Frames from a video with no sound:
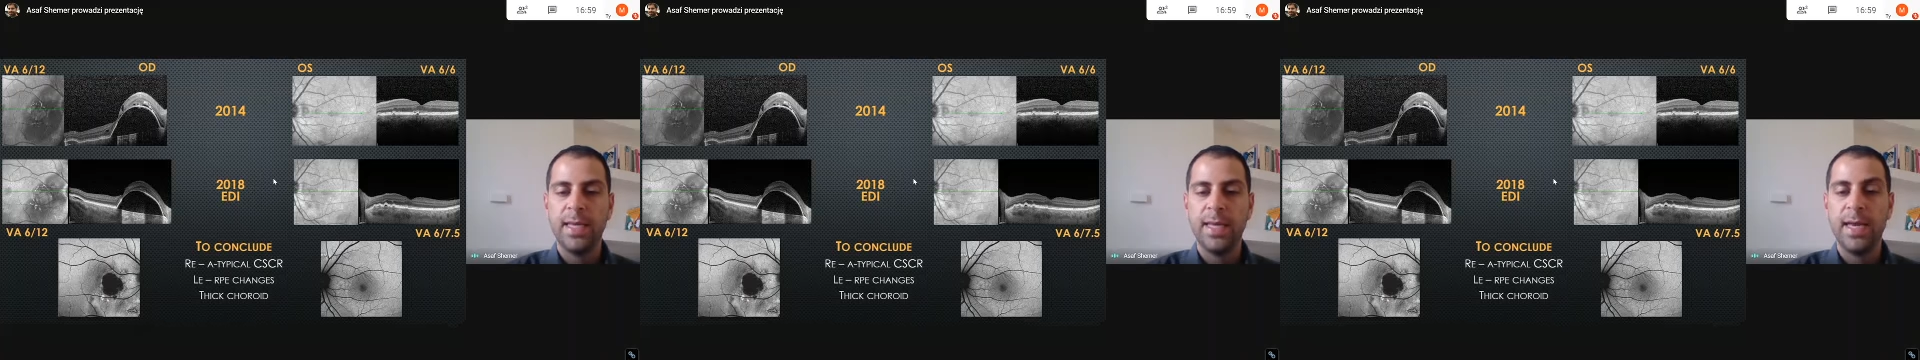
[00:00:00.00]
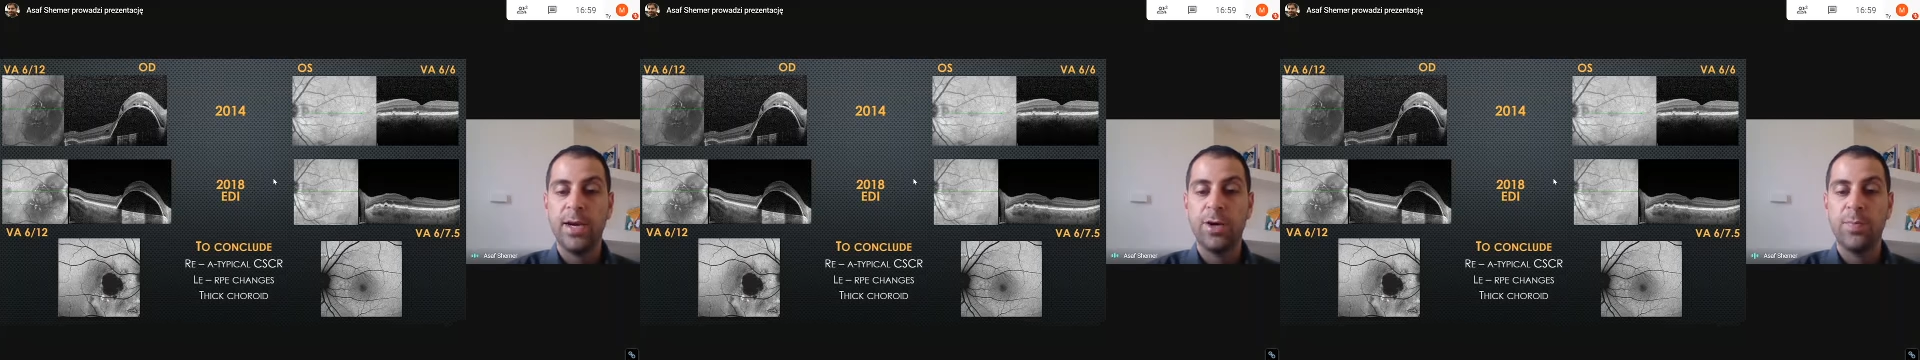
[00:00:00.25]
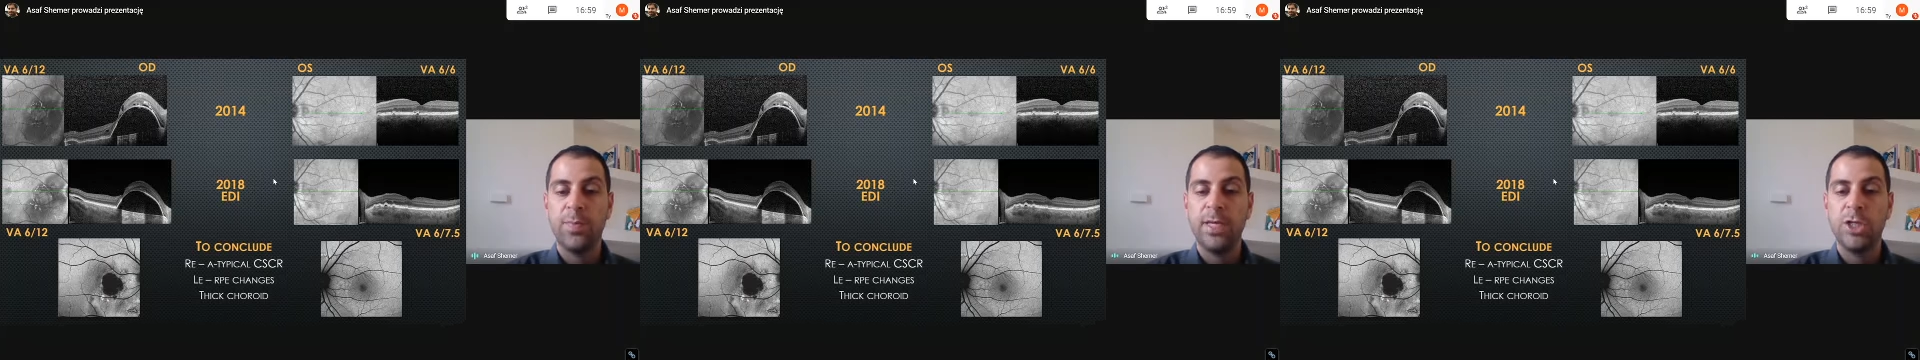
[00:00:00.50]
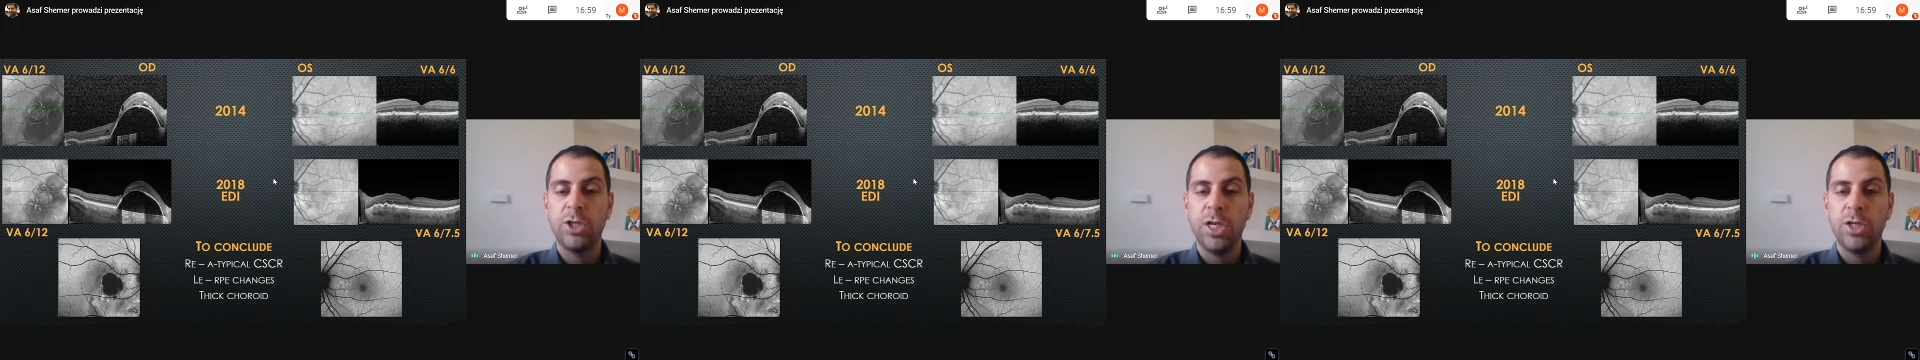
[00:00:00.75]
and
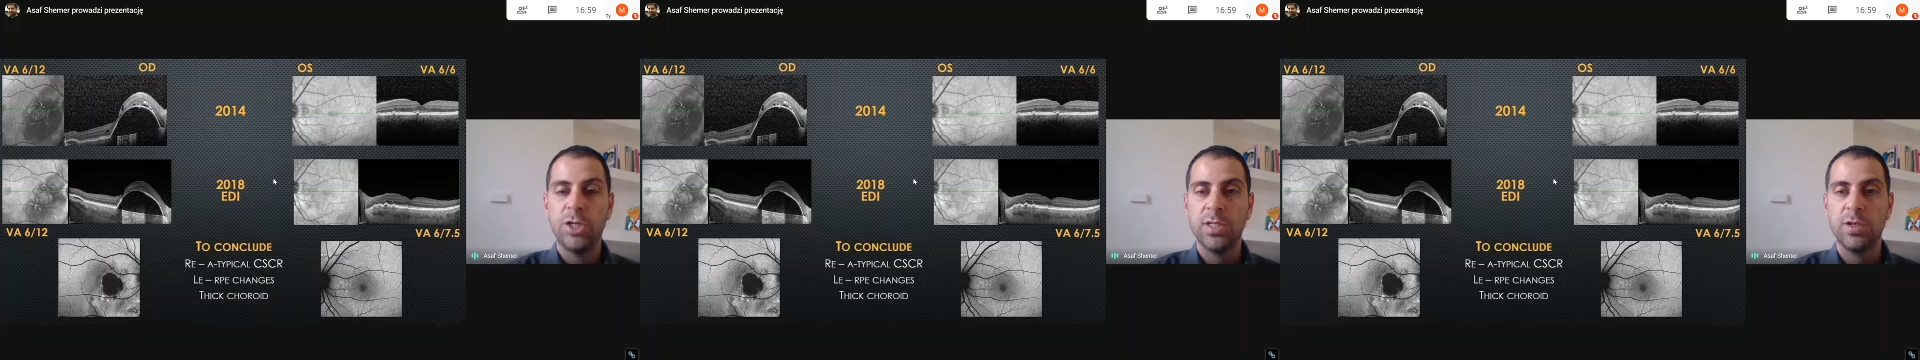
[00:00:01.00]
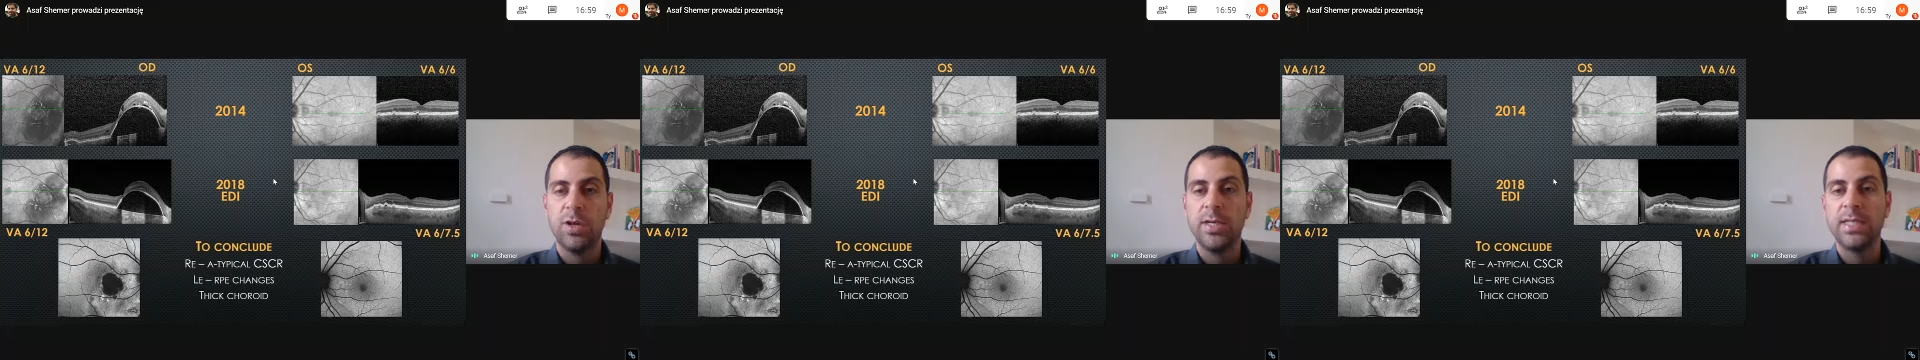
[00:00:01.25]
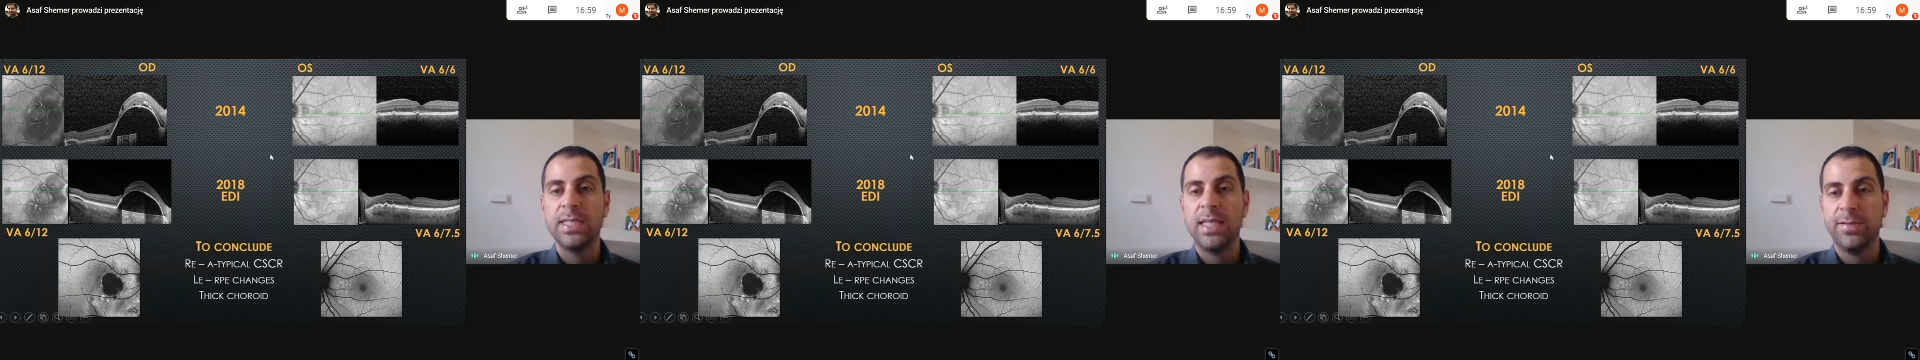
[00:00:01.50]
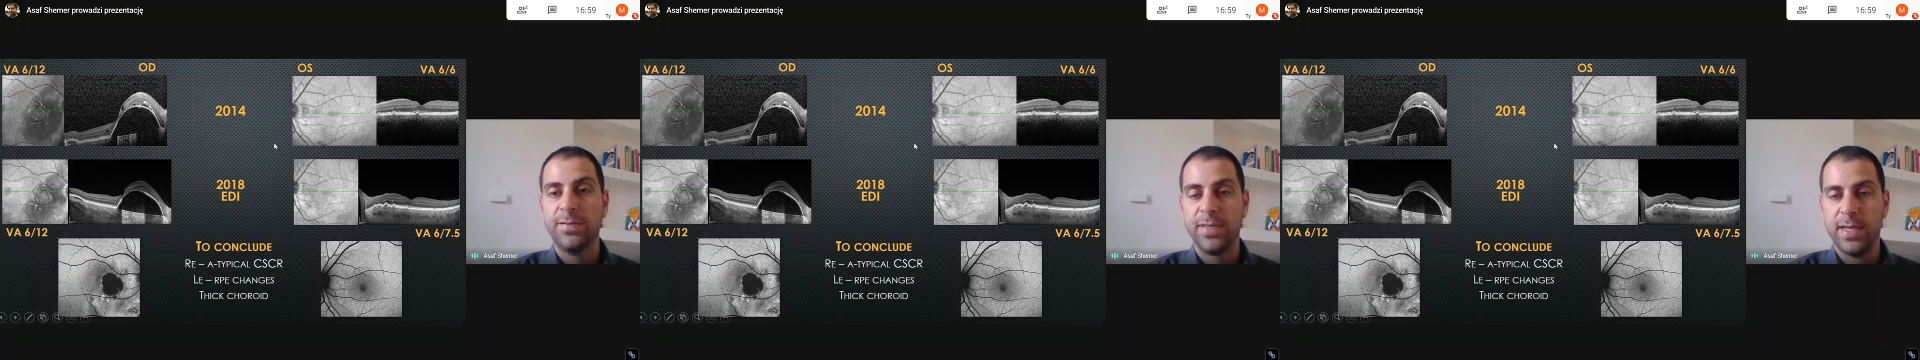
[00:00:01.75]
RPE changes on his
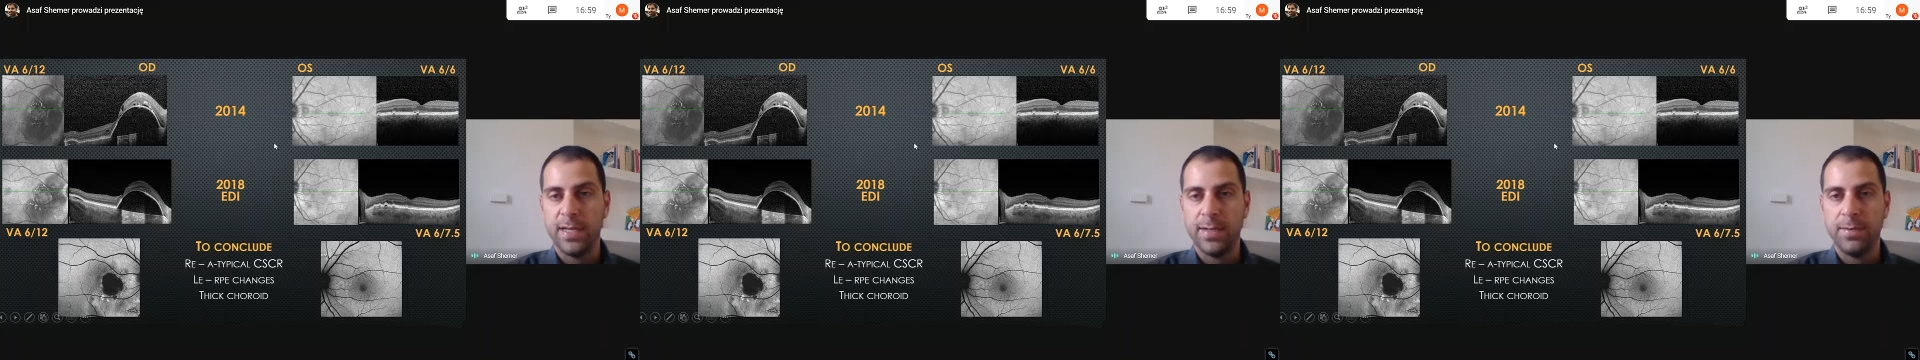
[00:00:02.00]
left eye.